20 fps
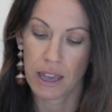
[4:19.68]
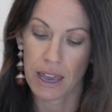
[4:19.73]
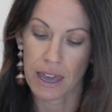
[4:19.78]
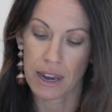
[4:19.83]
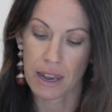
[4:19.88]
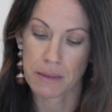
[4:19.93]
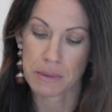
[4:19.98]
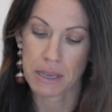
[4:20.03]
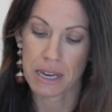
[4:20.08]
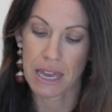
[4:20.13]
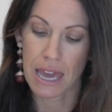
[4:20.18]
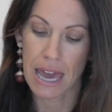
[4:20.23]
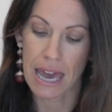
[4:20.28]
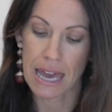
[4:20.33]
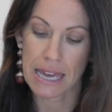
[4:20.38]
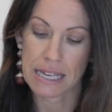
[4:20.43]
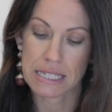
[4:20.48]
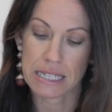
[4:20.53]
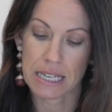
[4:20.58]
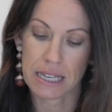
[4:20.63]
And I'm gonna
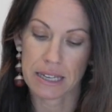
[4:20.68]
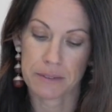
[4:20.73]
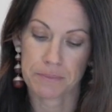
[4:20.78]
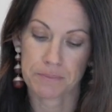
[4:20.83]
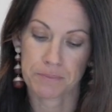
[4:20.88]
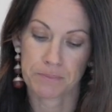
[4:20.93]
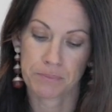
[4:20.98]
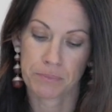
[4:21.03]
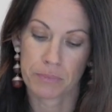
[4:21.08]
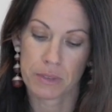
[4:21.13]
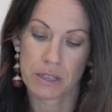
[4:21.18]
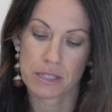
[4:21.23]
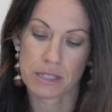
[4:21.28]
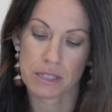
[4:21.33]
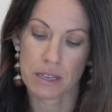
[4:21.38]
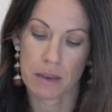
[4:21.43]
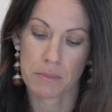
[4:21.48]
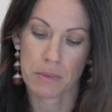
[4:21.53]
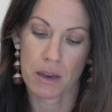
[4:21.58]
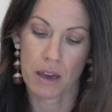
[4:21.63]
add in
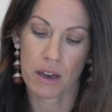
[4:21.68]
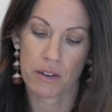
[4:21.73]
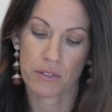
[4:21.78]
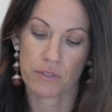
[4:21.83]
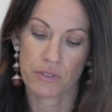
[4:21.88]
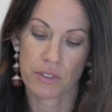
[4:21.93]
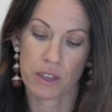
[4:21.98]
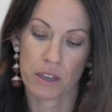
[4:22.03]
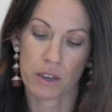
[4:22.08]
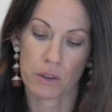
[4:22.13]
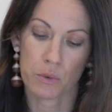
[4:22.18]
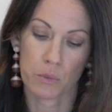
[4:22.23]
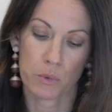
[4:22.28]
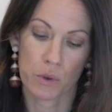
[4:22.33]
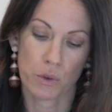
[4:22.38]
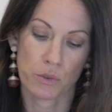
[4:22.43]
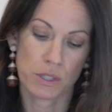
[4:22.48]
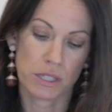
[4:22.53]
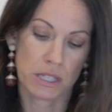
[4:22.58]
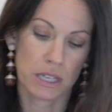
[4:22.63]
some of the
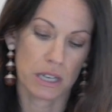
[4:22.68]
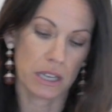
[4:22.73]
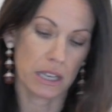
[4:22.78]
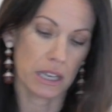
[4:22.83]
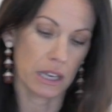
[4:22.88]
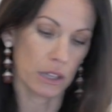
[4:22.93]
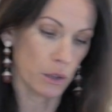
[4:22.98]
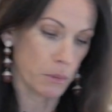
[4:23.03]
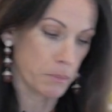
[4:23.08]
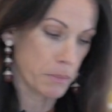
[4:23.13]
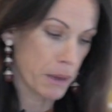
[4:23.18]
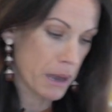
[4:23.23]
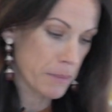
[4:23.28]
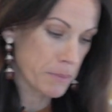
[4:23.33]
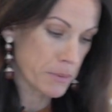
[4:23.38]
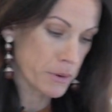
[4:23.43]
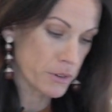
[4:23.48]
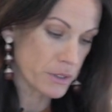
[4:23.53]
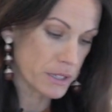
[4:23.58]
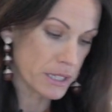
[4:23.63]
roasted yellow
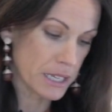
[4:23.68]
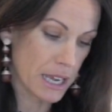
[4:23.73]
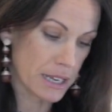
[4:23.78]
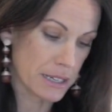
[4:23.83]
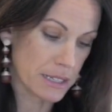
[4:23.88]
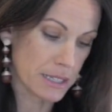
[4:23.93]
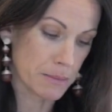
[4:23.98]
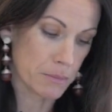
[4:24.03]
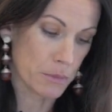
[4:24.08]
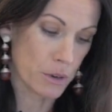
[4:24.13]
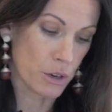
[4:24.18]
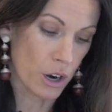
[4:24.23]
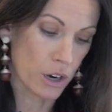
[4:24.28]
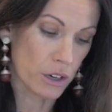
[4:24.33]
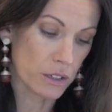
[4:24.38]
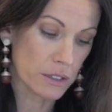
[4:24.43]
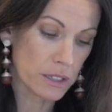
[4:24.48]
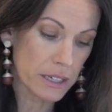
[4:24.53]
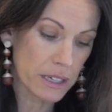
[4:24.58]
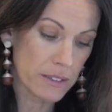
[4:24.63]
peppers and some
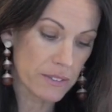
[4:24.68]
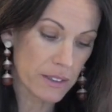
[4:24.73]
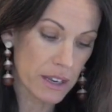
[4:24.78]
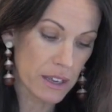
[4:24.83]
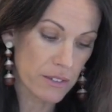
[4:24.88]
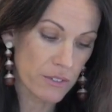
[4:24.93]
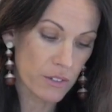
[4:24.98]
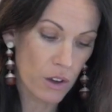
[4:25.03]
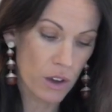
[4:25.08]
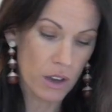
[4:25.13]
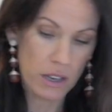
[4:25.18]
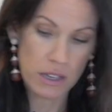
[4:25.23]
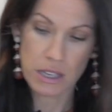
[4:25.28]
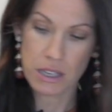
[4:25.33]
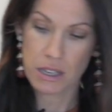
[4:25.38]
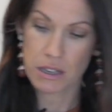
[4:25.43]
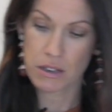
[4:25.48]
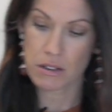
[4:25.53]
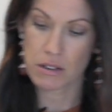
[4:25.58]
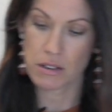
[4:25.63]
garlic that I've got
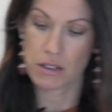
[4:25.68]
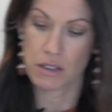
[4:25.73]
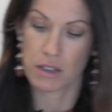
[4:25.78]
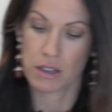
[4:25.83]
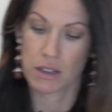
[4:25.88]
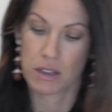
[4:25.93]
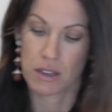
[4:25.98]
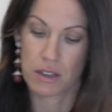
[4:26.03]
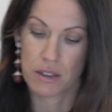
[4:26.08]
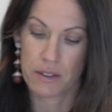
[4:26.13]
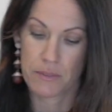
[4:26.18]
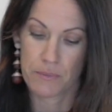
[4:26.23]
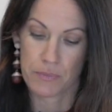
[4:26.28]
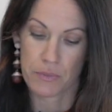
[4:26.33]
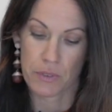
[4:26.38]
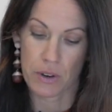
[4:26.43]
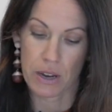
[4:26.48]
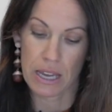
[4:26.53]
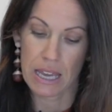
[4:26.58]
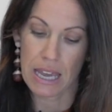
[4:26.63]
here,
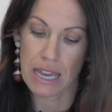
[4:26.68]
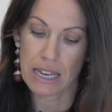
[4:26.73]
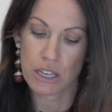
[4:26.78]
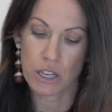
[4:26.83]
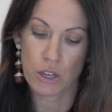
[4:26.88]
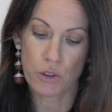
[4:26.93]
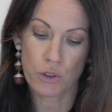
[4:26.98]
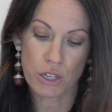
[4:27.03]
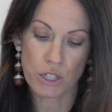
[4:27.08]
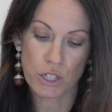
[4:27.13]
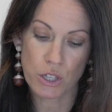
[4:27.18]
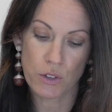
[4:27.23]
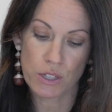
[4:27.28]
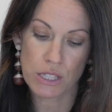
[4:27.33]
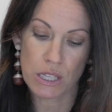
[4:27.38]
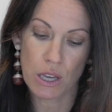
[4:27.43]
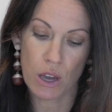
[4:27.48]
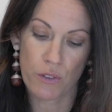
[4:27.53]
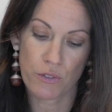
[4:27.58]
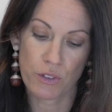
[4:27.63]
right? And you can do
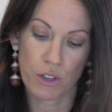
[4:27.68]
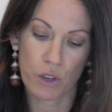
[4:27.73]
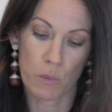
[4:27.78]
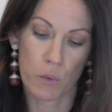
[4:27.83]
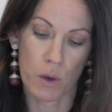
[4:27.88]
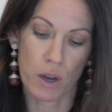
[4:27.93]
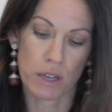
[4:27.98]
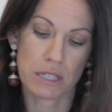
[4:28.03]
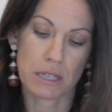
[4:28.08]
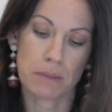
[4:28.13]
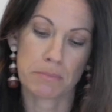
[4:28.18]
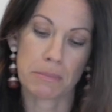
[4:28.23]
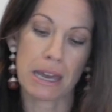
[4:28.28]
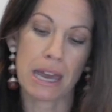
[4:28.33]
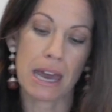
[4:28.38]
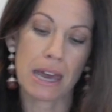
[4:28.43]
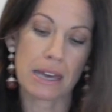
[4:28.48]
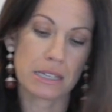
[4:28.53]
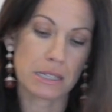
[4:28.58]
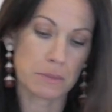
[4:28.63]
this however you want. My
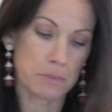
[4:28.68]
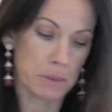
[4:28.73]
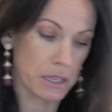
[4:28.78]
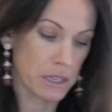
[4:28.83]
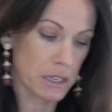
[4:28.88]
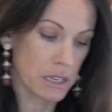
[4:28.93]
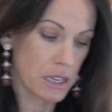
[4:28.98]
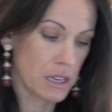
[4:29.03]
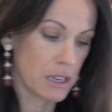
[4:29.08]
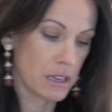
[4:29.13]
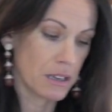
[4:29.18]
husband,